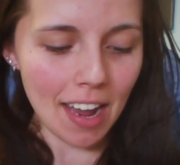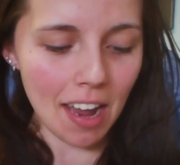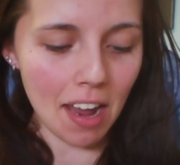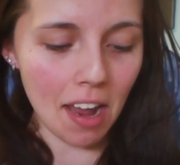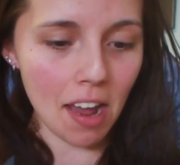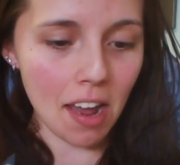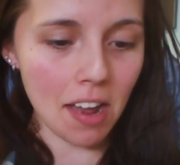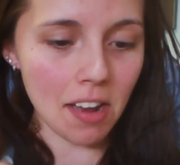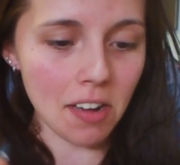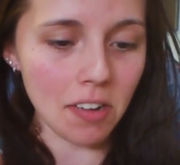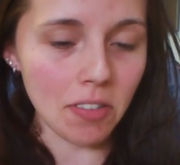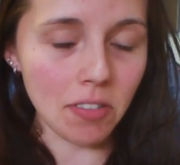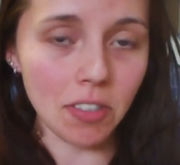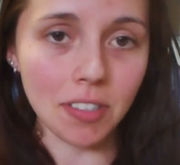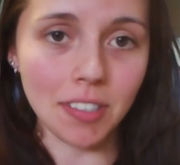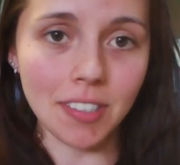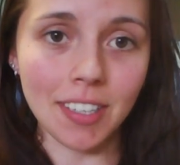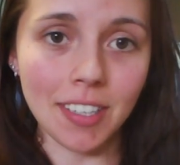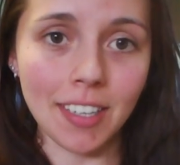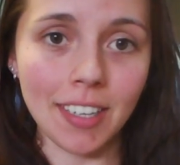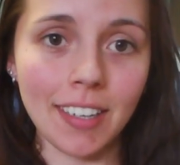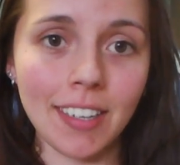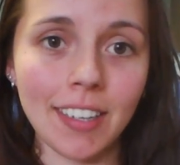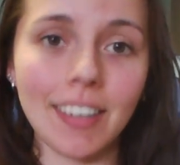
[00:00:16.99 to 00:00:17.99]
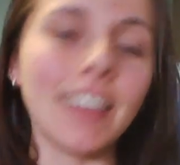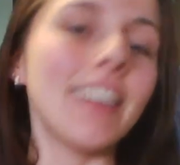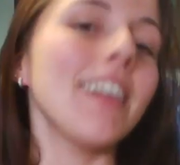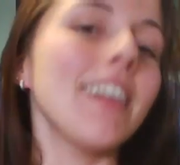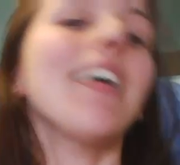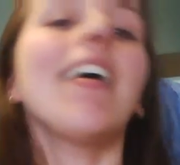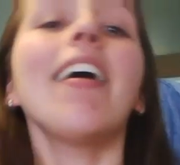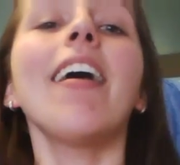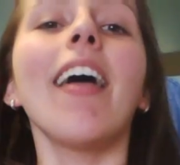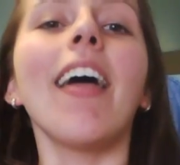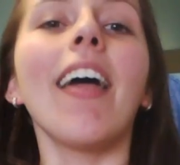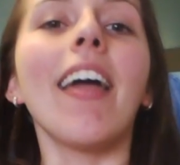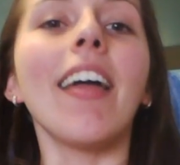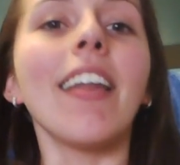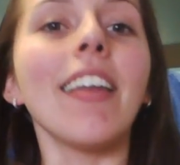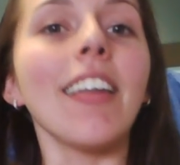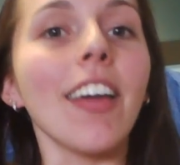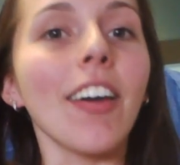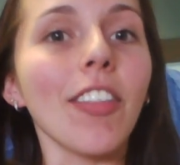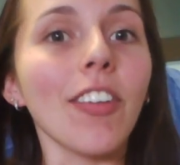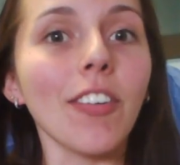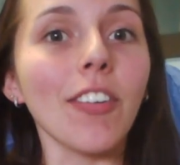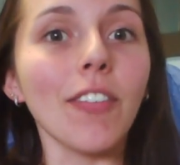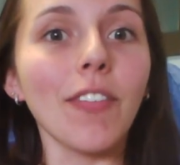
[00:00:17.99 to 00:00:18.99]
And just like
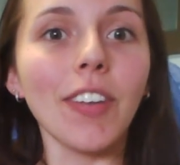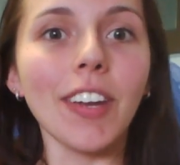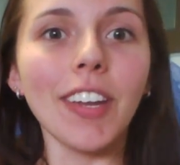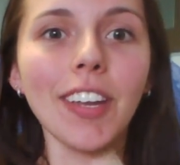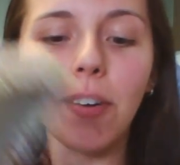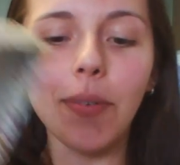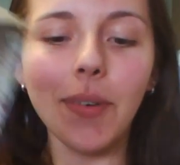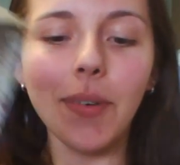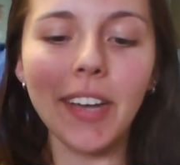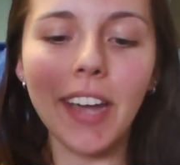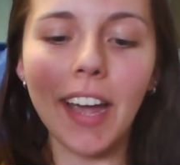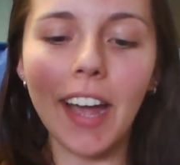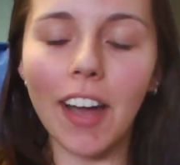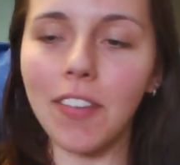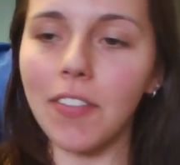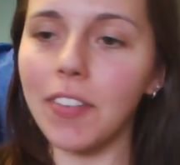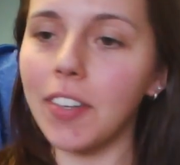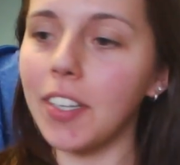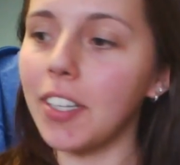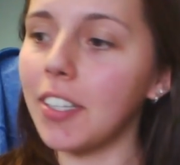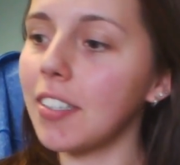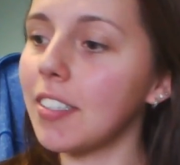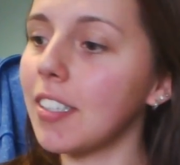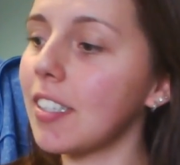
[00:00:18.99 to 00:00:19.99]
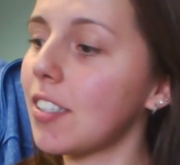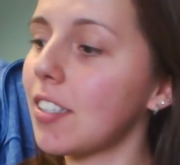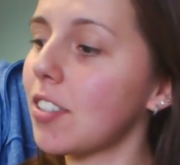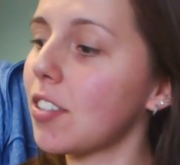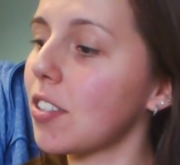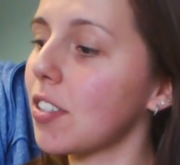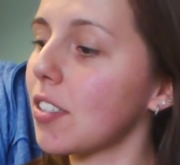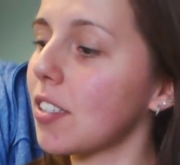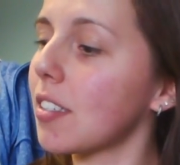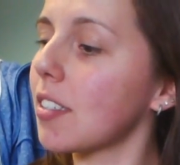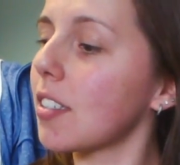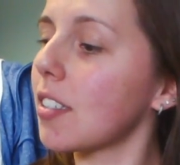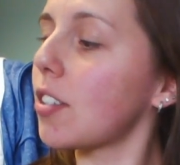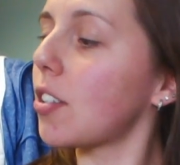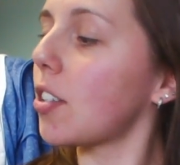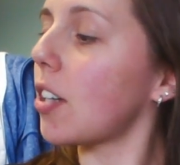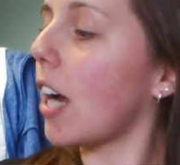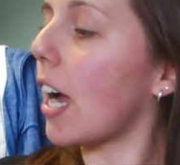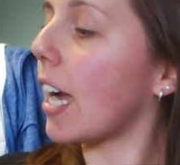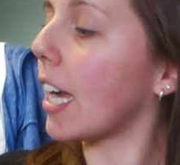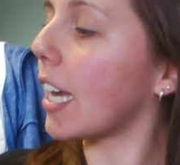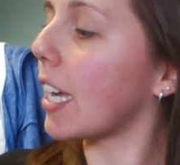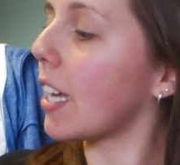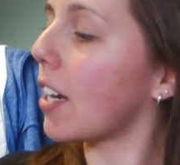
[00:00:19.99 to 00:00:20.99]
any other video we have here, let's just
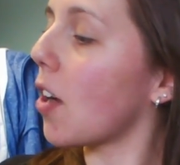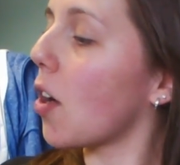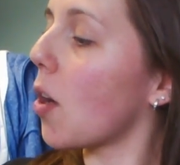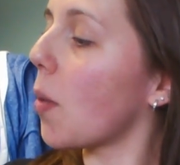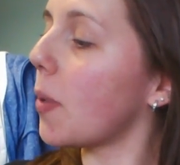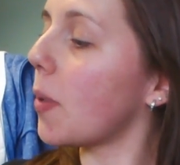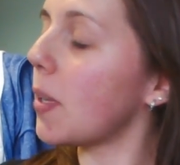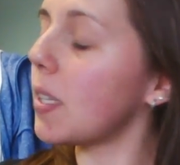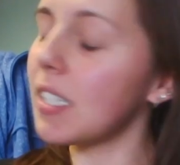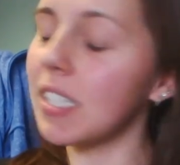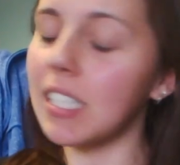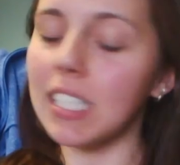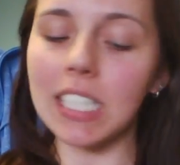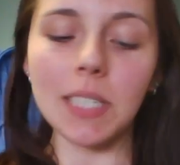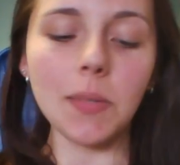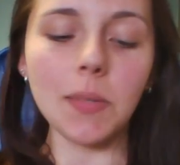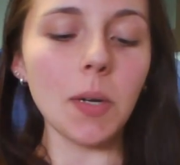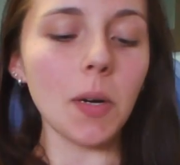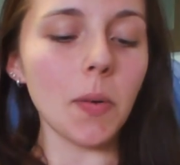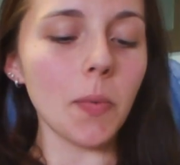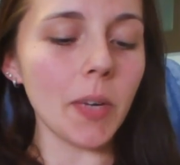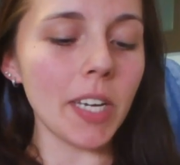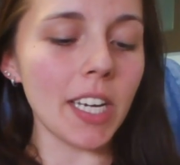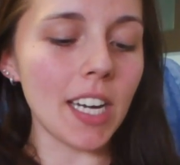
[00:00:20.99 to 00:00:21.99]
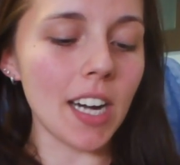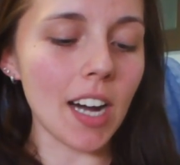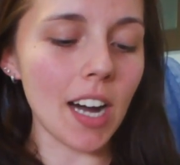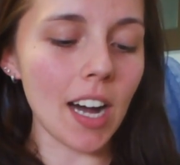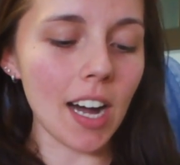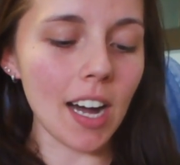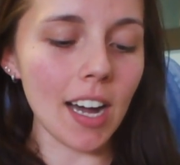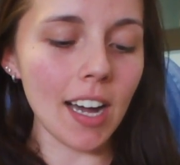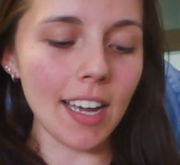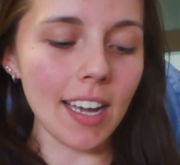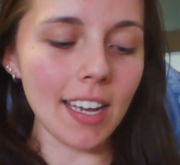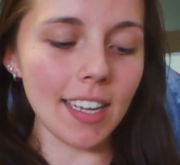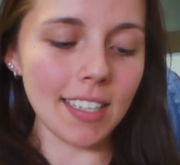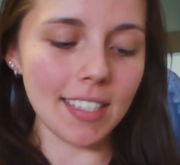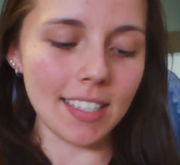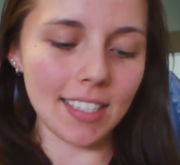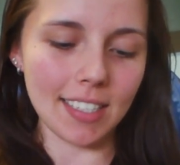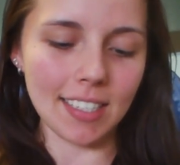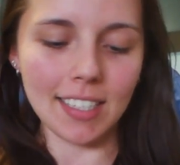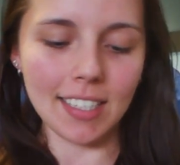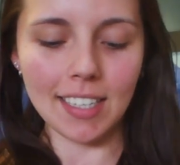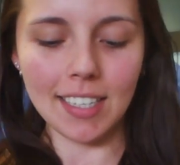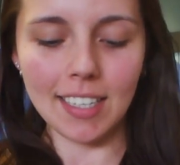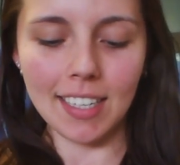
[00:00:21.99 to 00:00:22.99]
crack it open, see what we got.
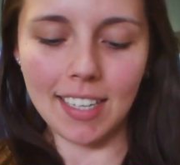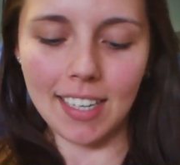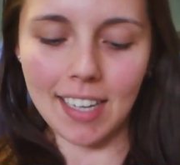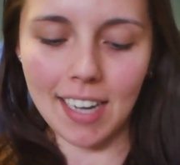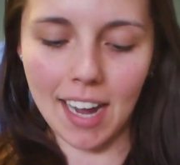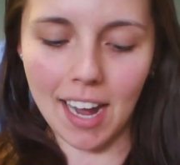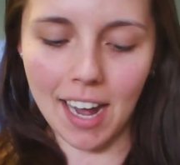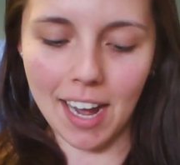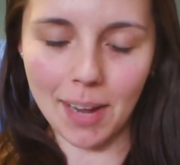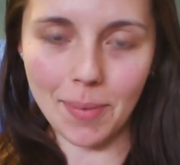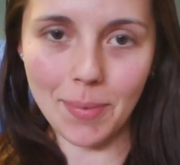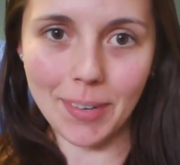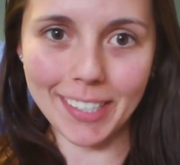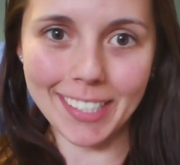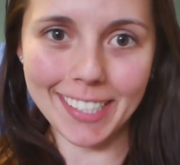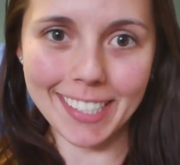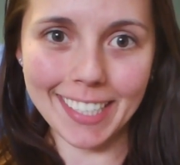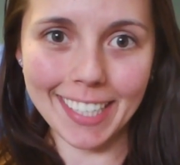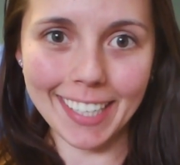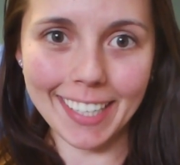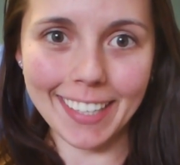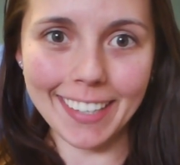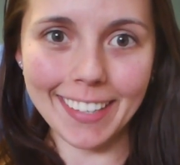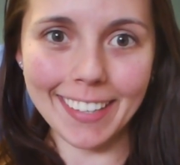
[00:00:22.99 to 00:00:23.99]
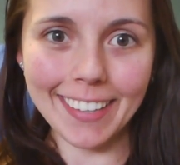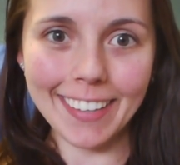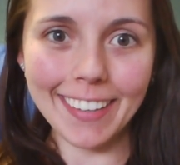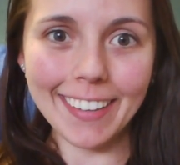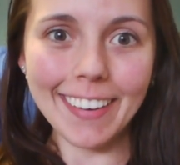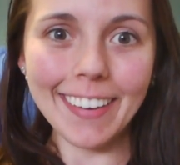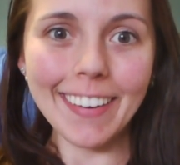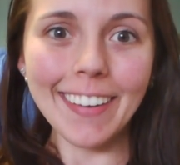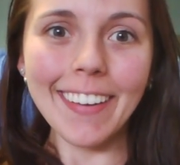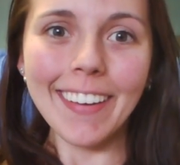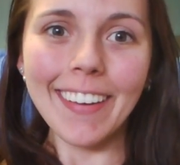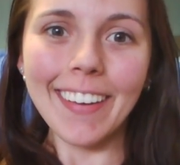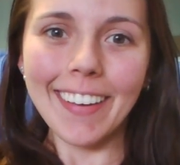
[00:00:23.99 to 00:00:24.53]
I'm excited.